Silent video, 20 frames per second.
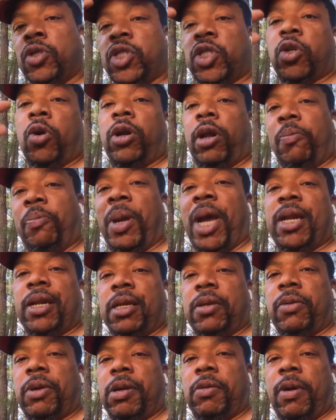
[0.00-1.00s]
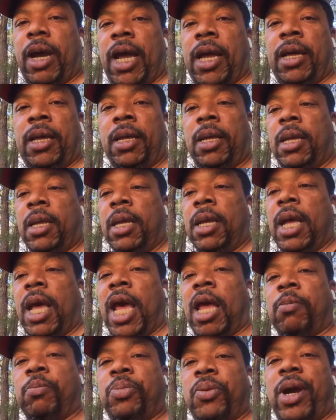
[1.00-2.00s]
You saw the pedigree, right?
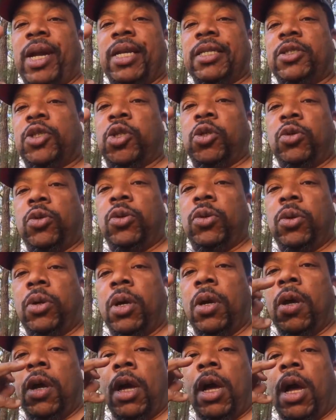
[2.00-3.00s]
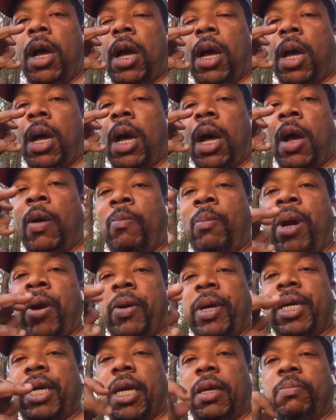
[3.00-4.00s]
And bred it to
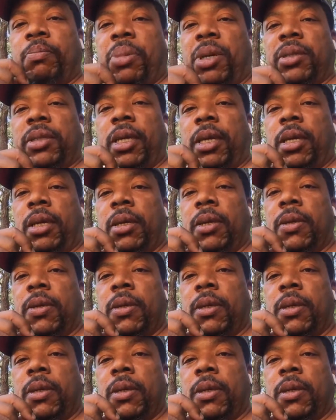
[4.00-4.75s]
American Bully.